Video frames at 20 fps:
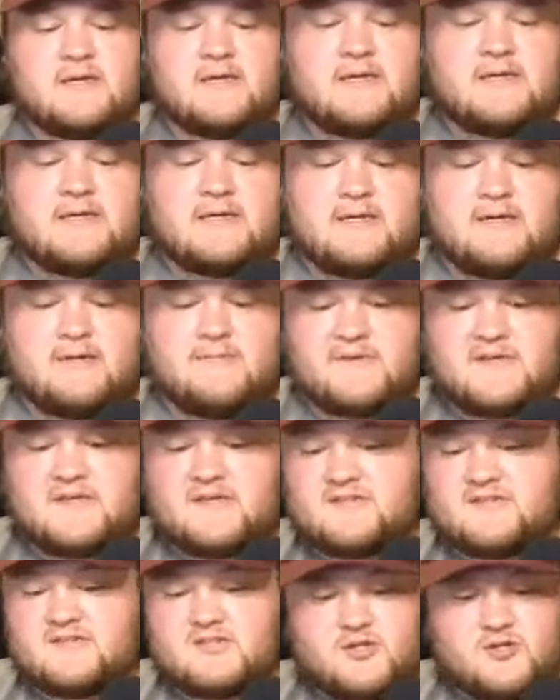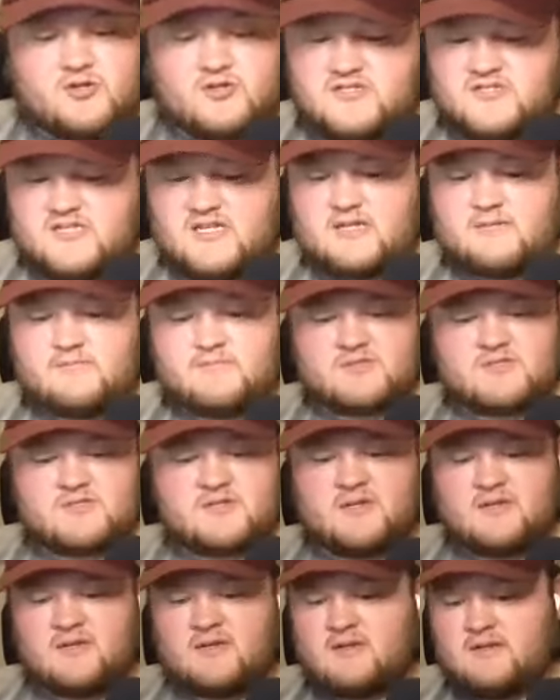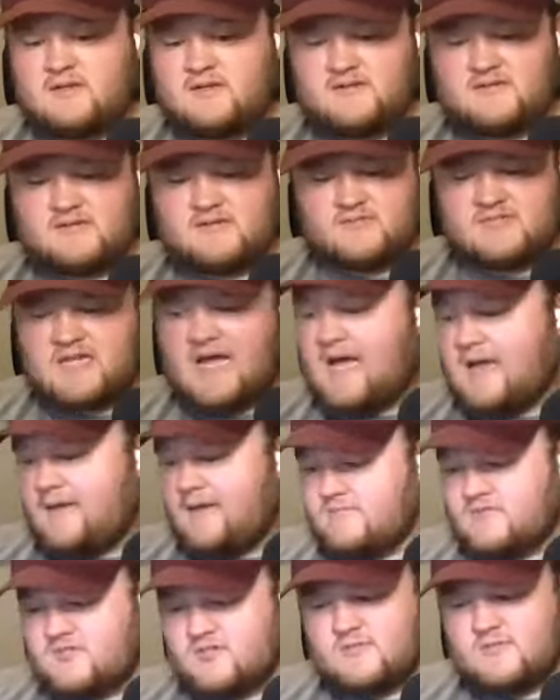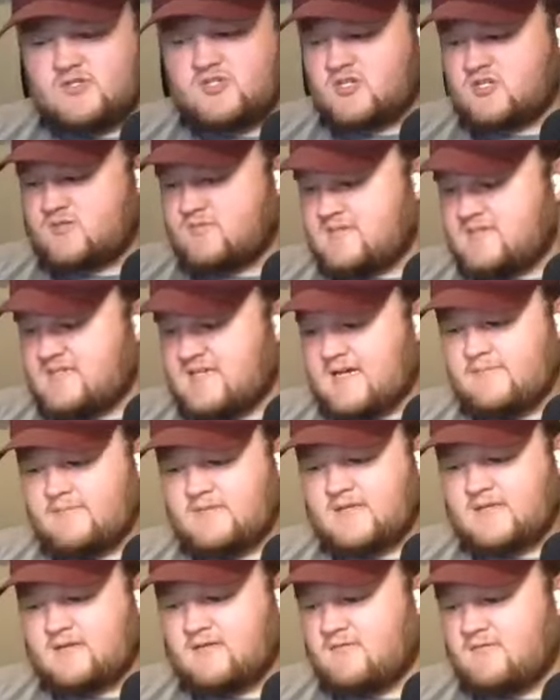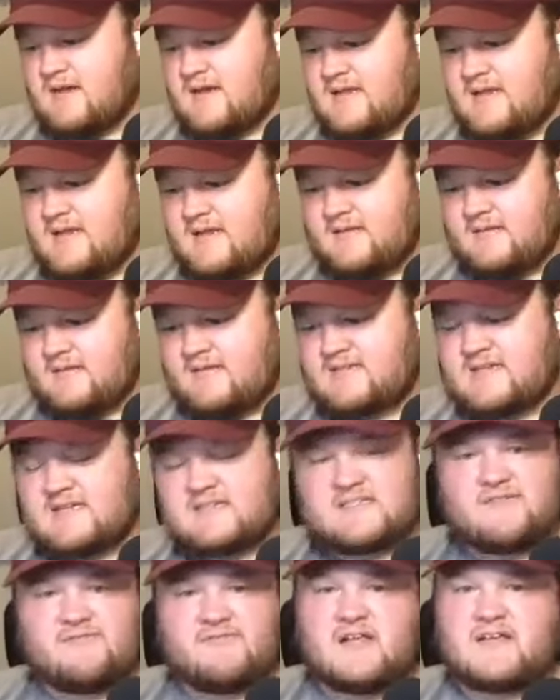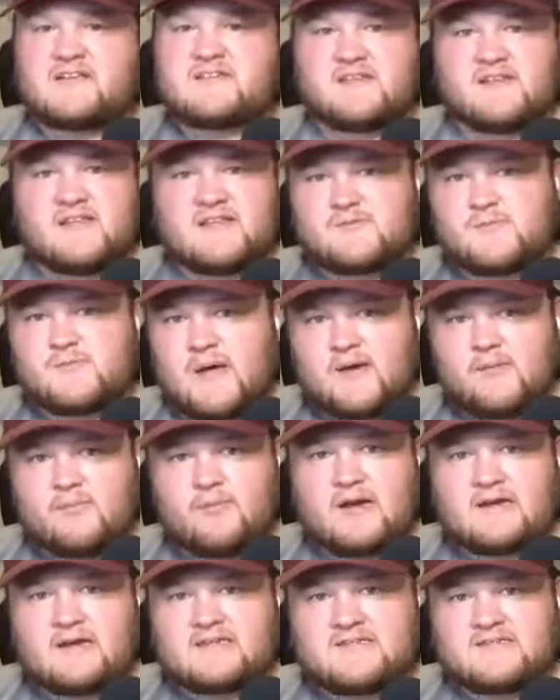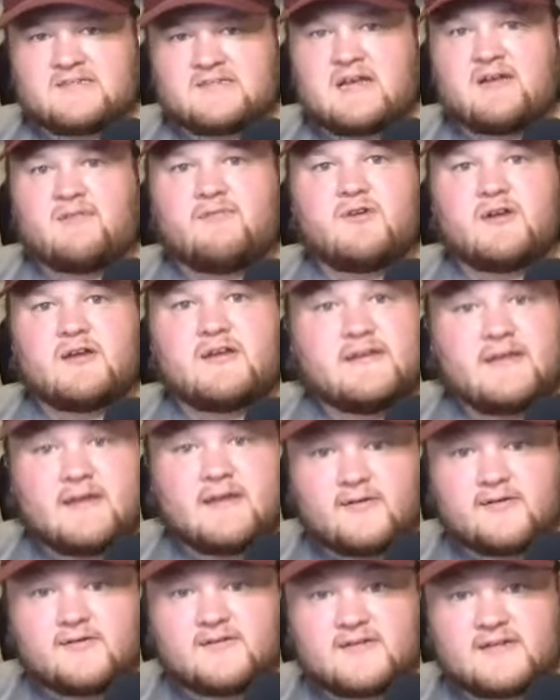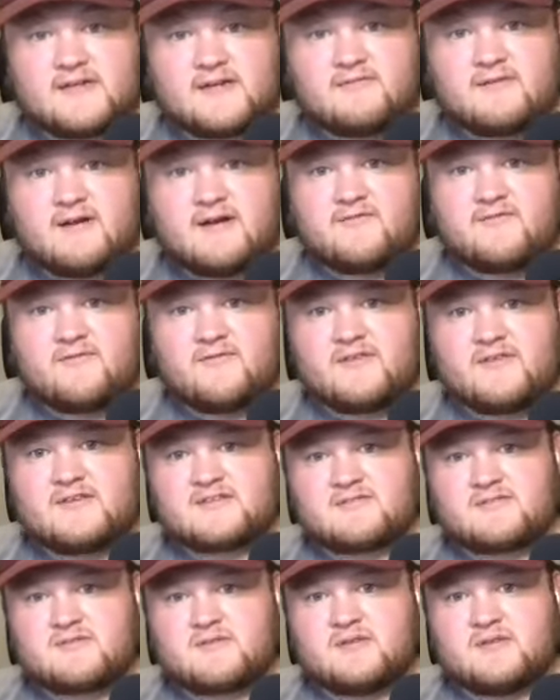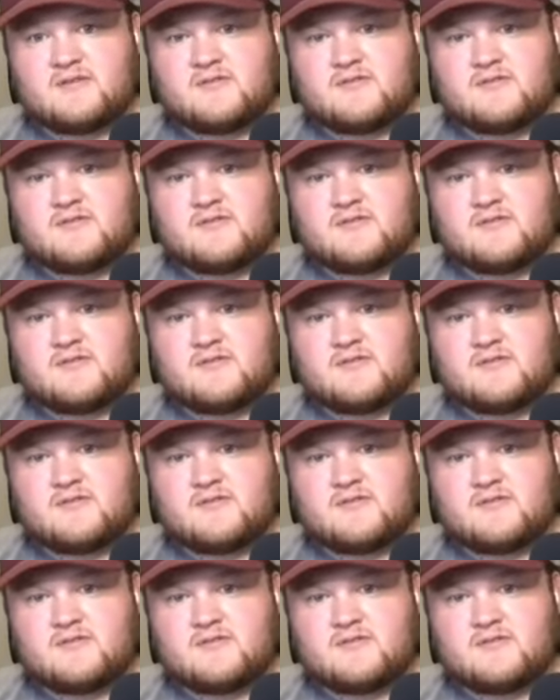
uh, because good teams some time, some adjustment time to get ready. These guys have less and less padded practices every year to get ready for this with the new